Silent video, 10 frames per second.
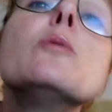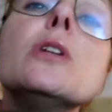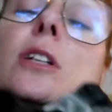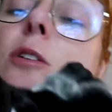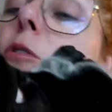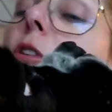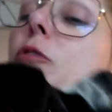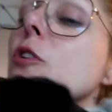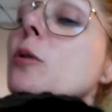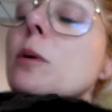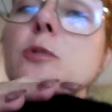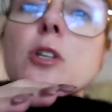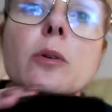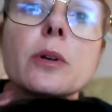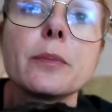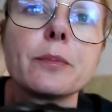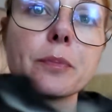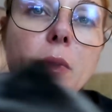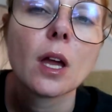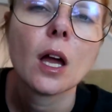we didn't order for you, I'm sorry.
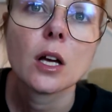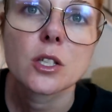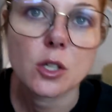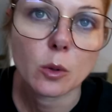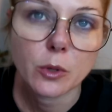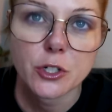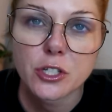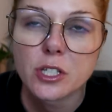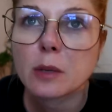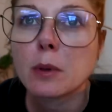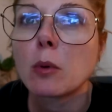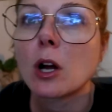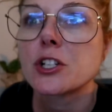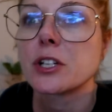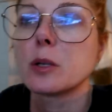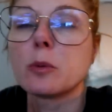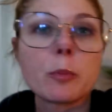So we're just gonna be watching,